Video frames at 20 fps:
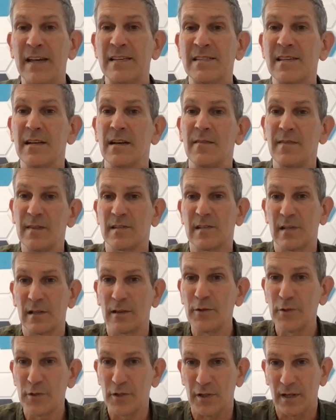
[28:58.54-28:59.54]
vested in the
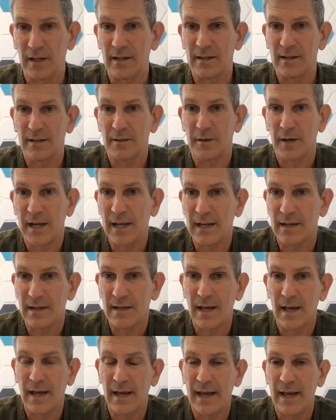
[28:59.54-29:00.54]
solution, right?
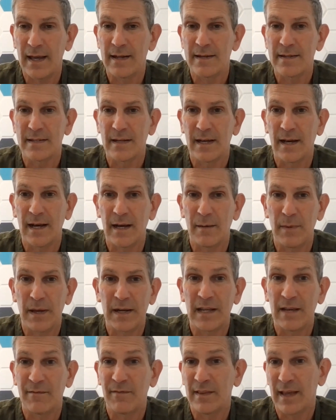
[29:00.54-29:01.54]
And
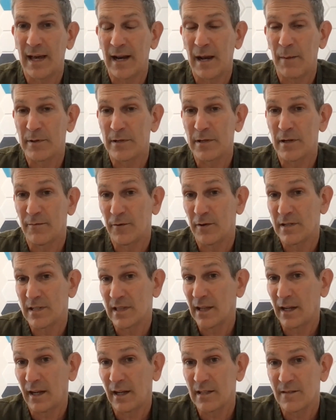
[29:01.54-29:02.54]
giving that opportunity for
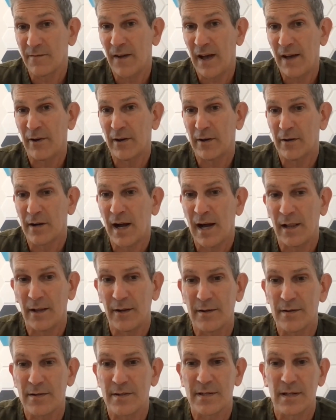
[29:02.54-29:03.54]
as little as
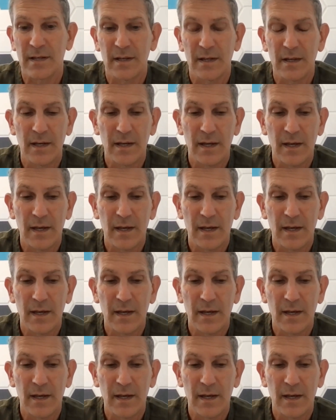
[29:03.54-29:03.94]
$500.